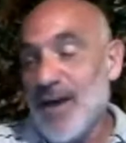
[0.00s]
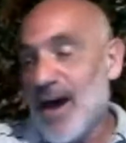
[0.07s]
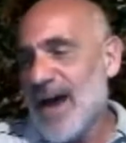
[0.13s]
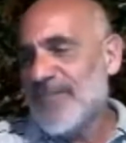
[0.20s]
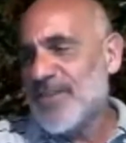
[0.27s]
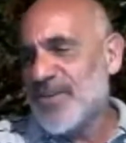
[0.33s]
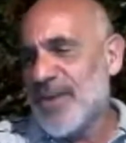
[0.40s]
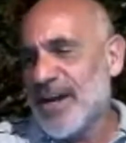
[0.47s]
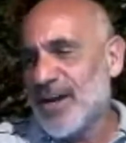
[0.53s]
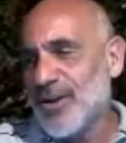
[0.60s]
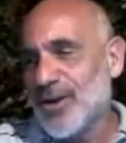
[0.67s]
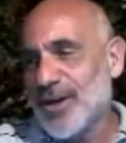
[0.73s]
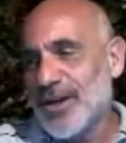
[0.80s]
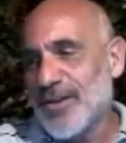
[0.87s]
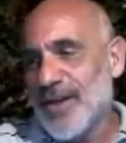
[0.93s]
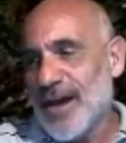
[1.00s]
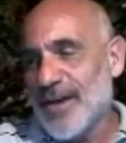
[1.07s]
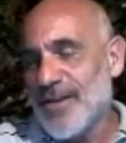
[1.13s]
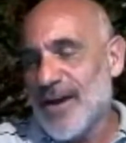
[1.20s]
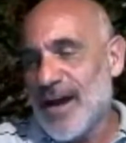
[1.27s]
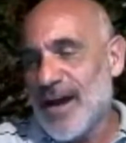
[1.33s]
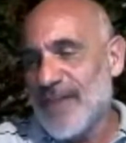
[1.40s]
I have to take a look at that.
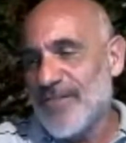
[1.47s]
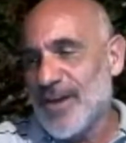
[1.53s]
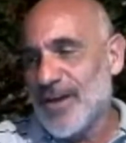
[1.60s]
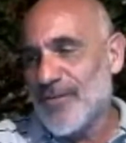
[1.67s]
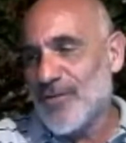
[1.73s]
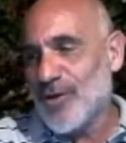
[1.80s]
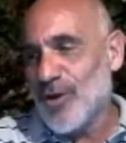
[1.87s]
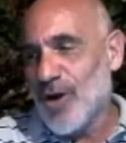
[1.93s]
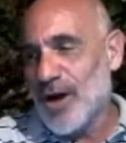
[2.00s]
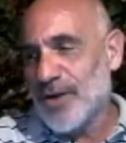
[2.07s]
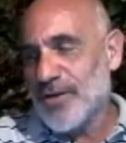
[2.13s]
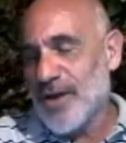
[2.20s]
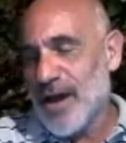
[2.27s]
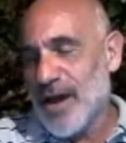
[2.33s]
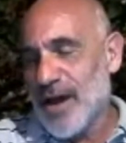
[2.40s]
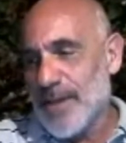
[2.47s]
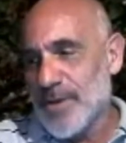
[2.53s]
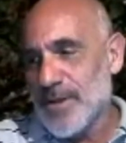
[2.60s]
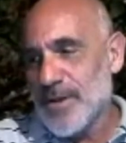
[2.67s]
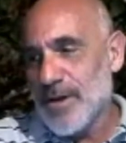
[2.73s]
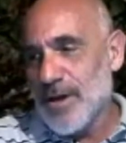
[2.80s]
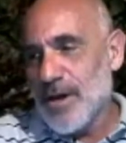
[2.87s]
Now, I haven't done it for a long time,
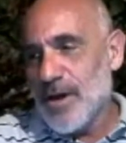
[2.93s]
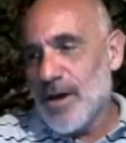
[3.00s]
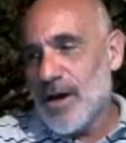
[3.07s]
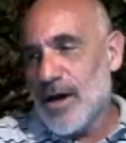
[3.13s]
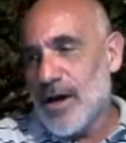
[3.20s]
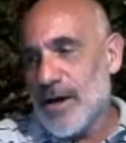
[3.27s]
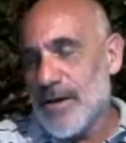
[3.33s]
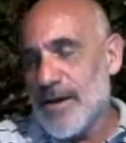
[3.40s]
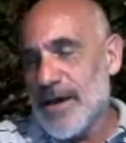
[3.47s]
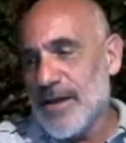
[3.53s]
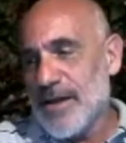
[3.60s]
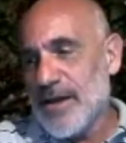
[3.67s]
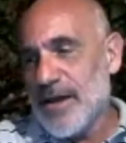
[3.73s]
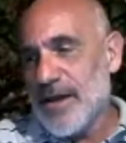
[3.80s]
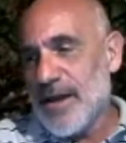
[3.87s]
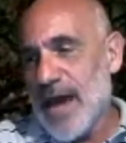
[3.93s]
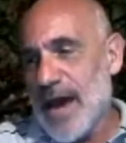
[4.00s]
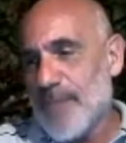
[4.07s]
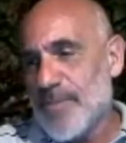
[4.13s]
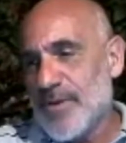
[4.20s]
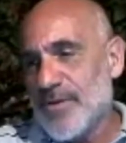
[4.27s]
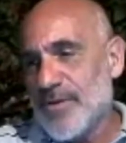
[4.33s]
but it
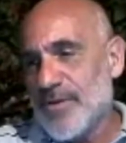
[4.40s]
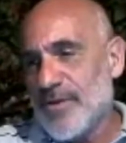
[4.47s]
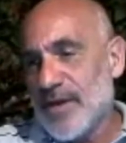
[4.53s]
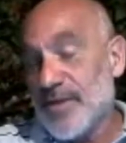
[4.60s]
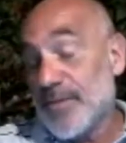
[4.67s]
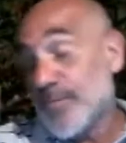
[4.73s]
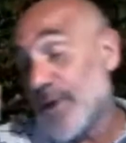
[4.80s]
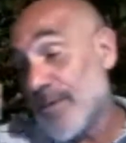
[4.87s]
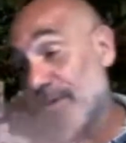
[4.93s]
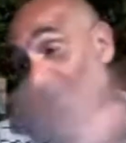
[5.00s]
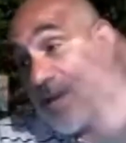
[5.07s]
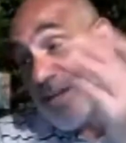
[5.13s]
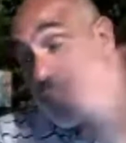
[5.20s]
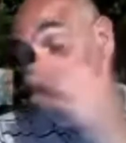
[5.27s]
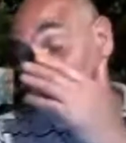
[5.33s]
happened, I think probably the last